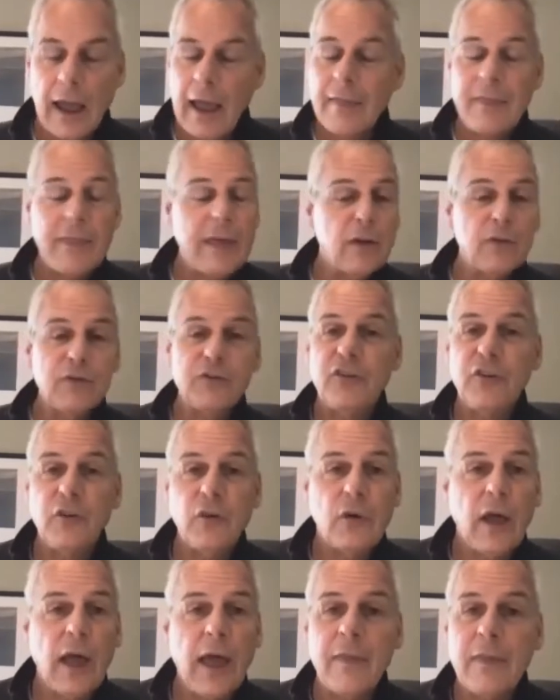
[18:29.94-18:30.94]
they'll
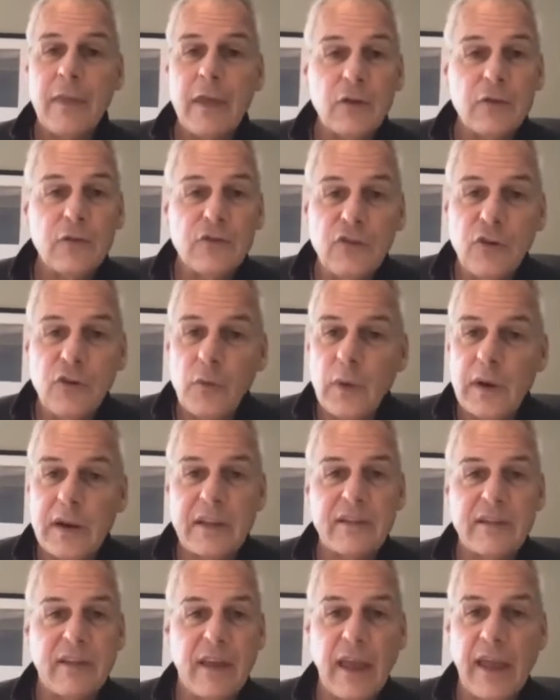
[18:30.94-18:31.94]
do
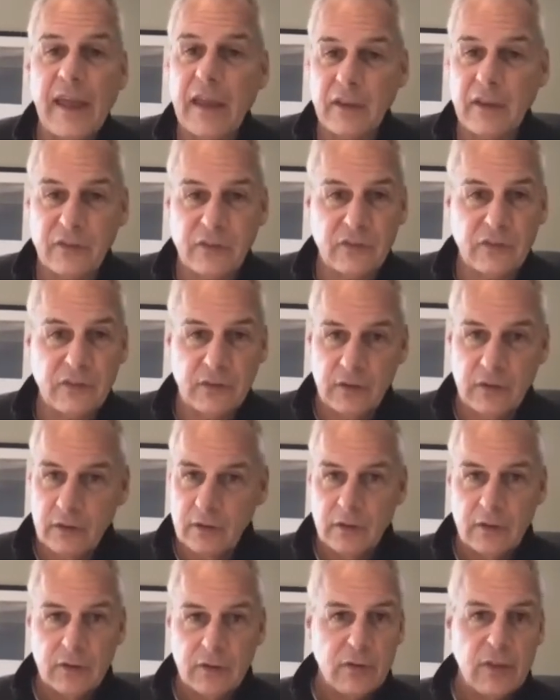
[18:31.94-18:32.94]
what it takes.
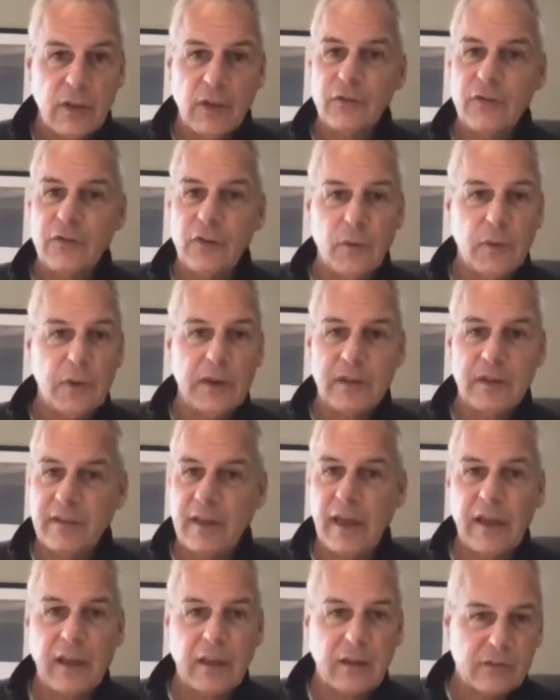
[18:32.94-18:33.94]
Yeah, they'll do what it
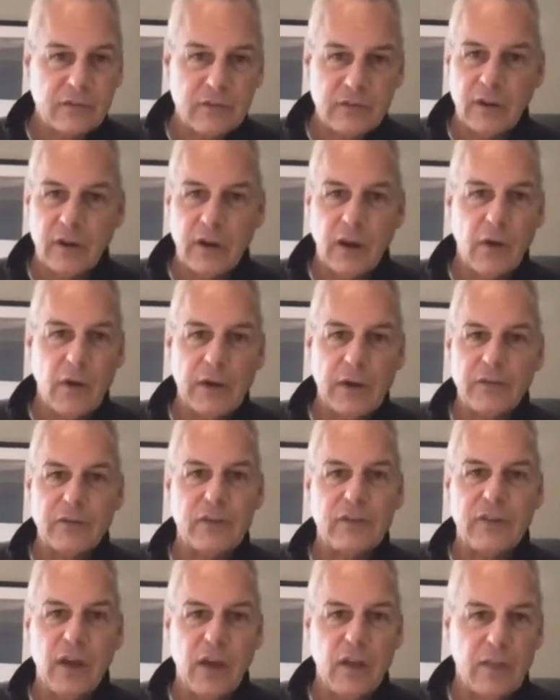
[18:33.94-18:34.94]
takes. I used to
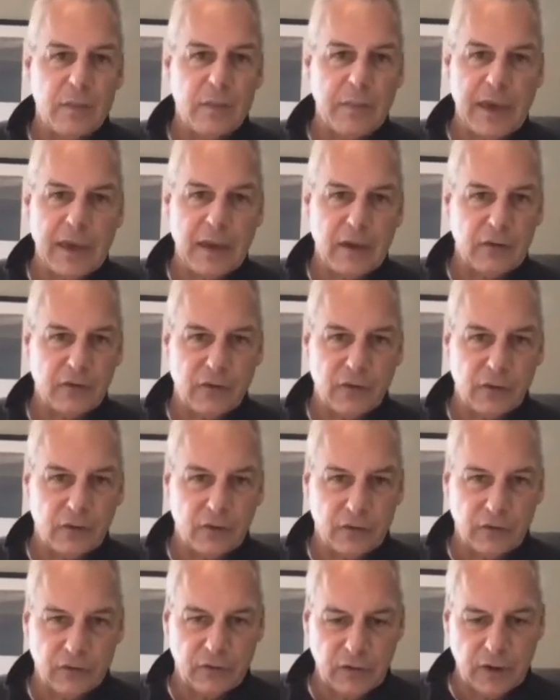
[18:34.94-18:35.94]
tell the
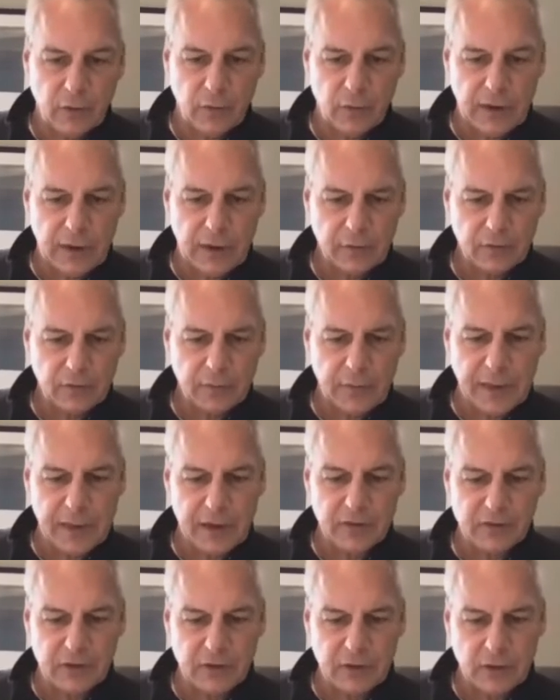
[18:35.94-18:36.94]
managers, when I was
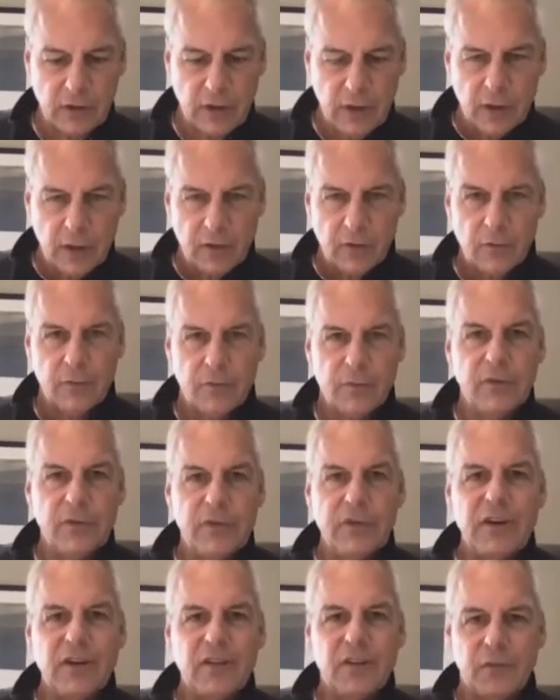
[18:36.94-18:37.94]
managing,
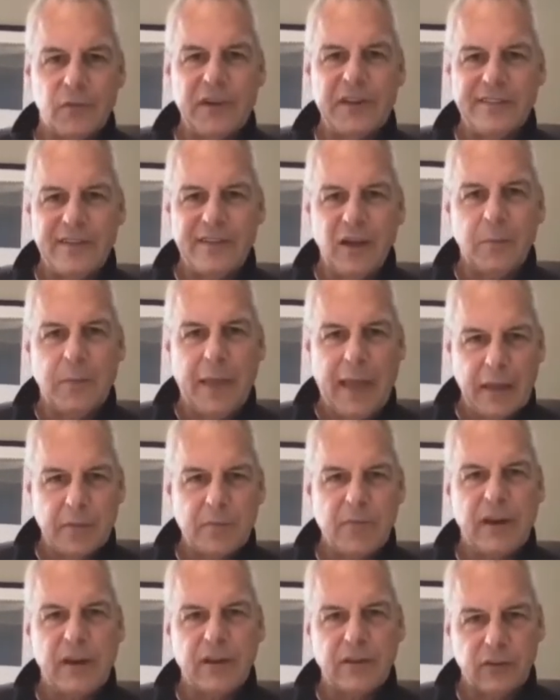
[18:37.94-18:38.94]
the retail bank
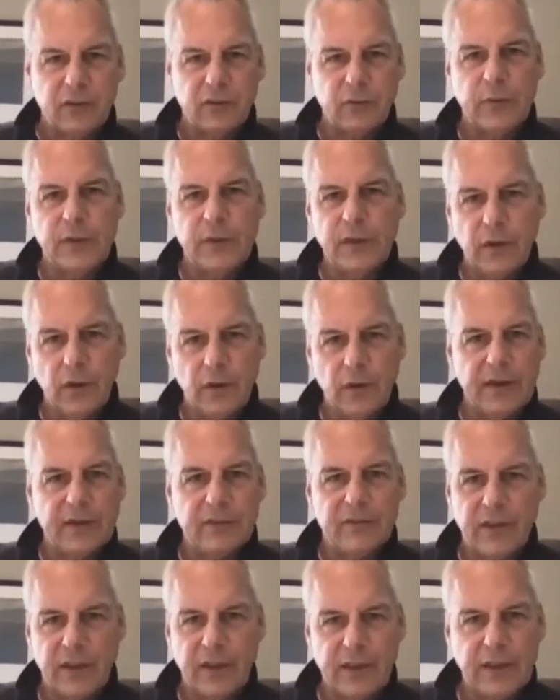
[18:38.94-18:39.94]
branches where you go get
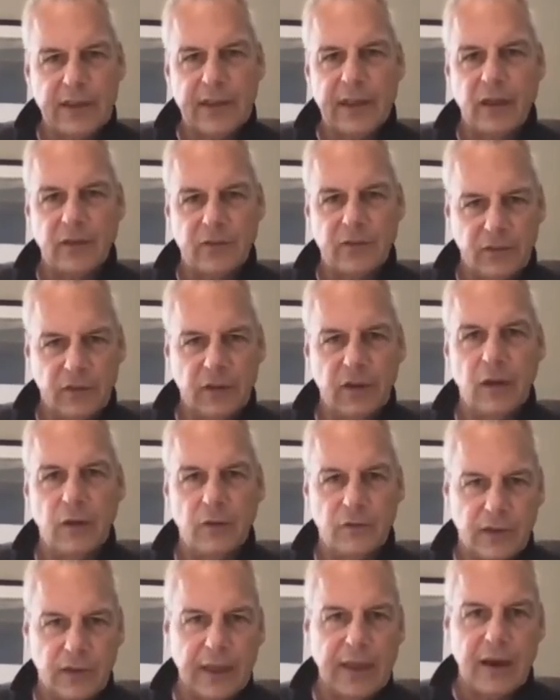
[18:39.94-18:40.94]
checking accounts and
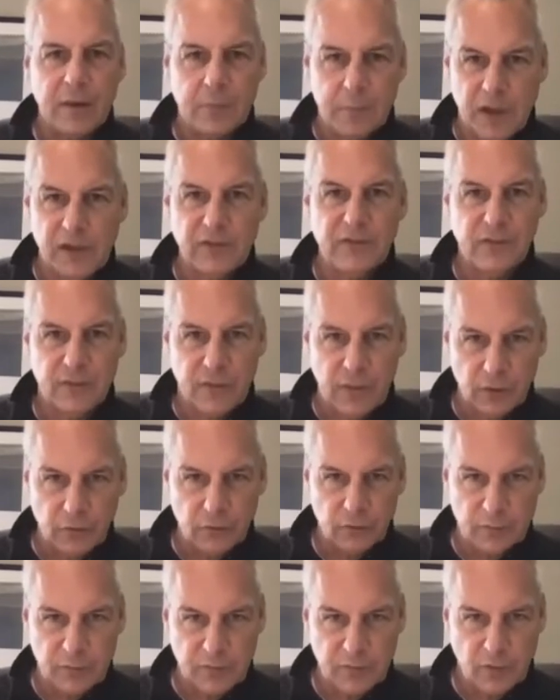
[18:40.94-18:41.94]
loans. I had a bunch of those
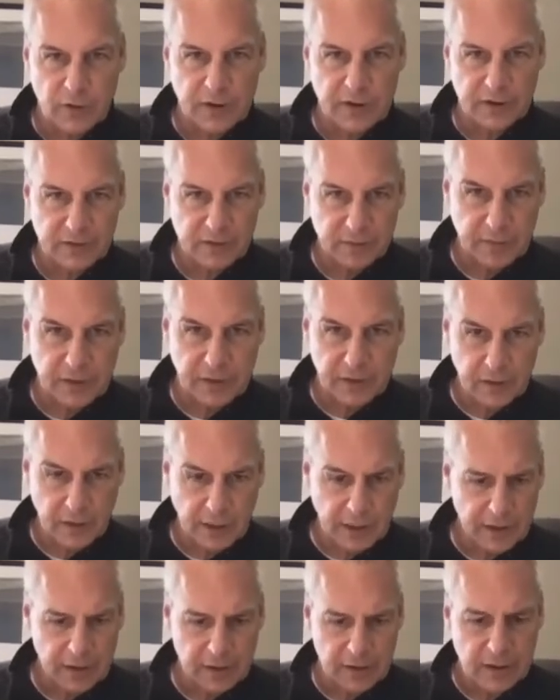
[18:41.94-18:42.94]
reporting to me,
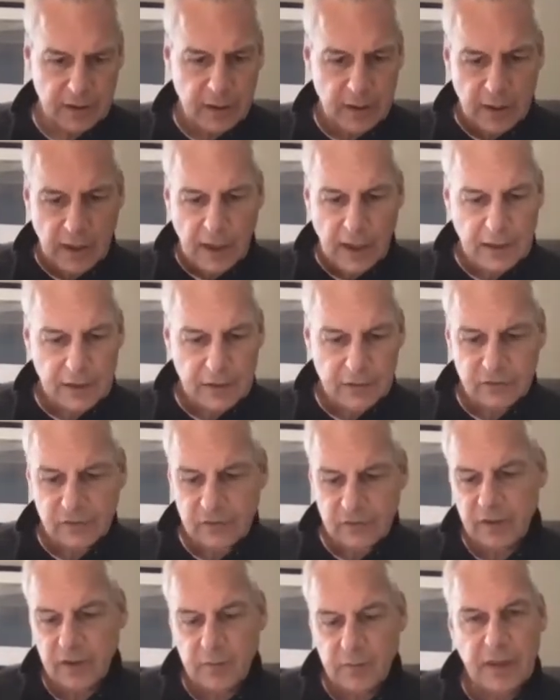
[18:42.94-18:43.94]
and I used to
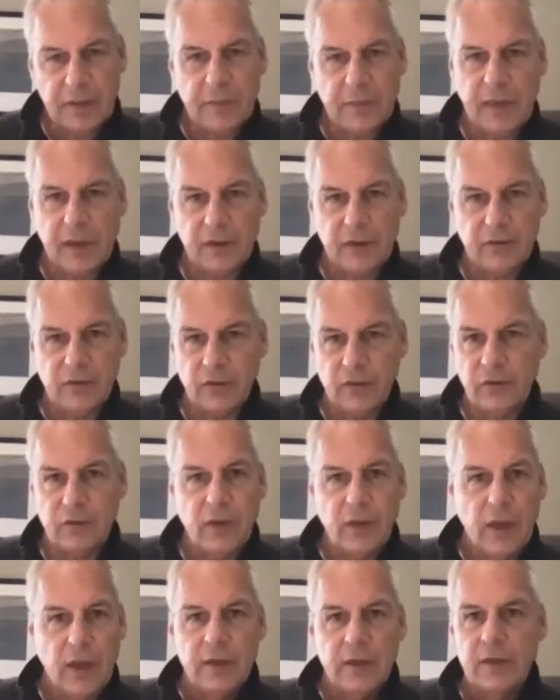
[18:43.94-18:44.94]
tell my managers,
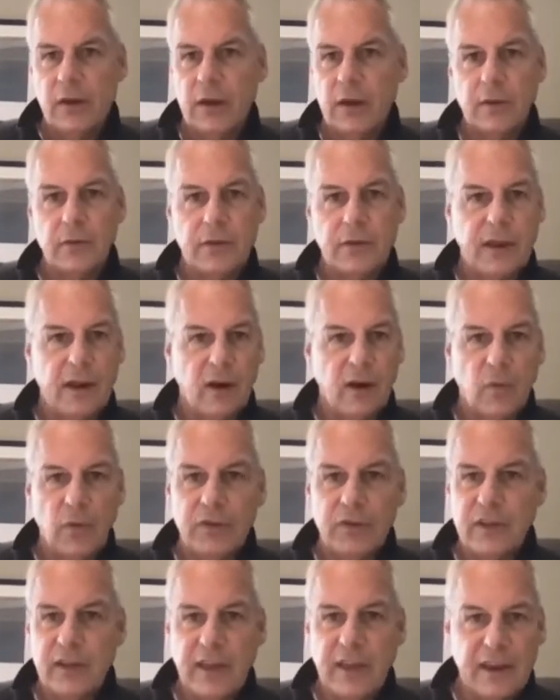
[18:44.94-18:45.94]
I don't care when
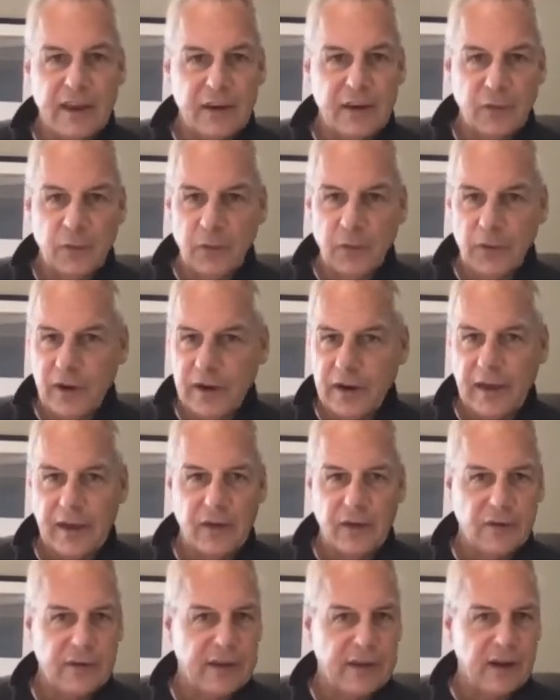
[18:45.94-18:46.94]
you get into work.
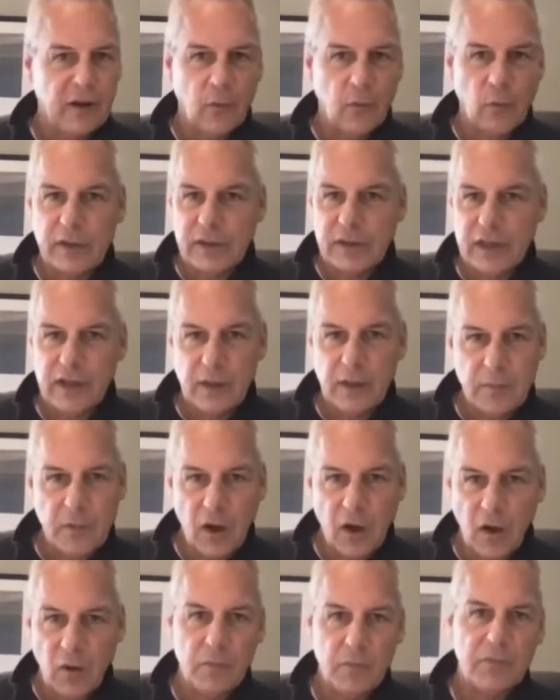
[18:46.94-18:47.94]
I don't care when you come
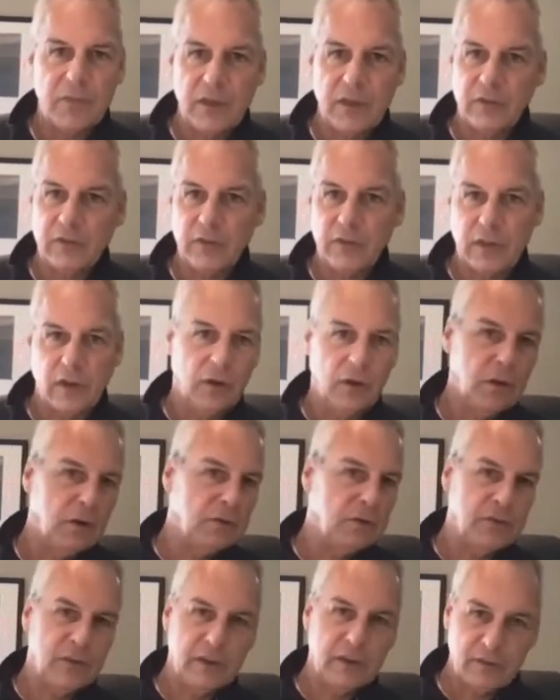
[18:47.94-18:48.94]
home. These are the goals.
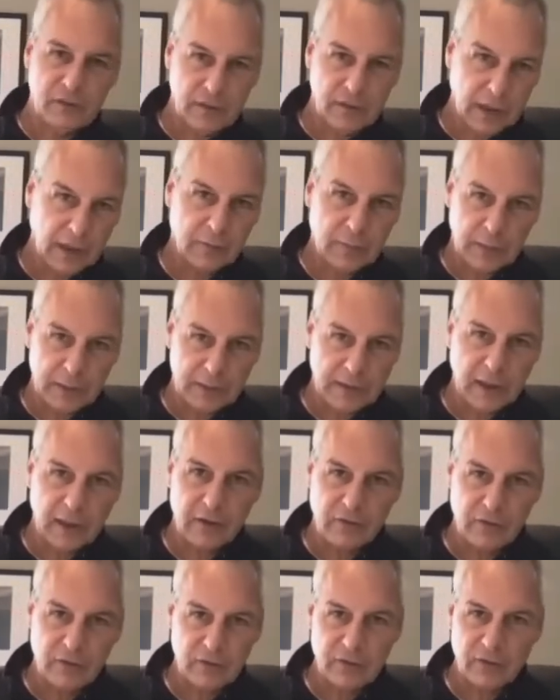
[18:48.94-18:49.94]
These are the
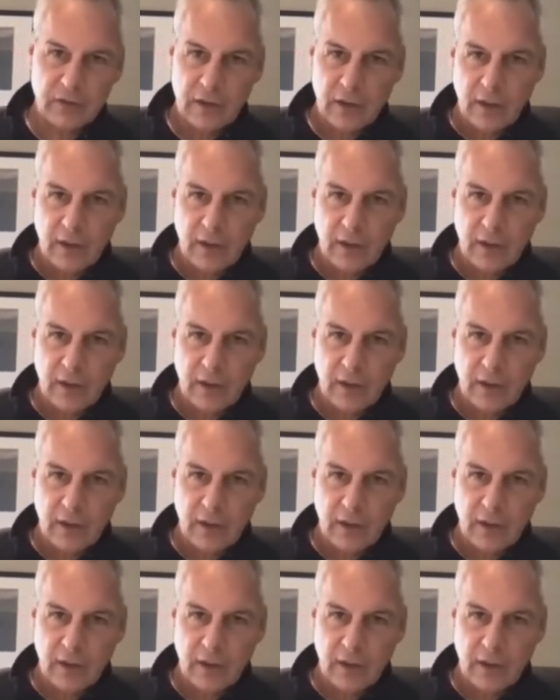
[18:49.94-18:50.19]
expectations.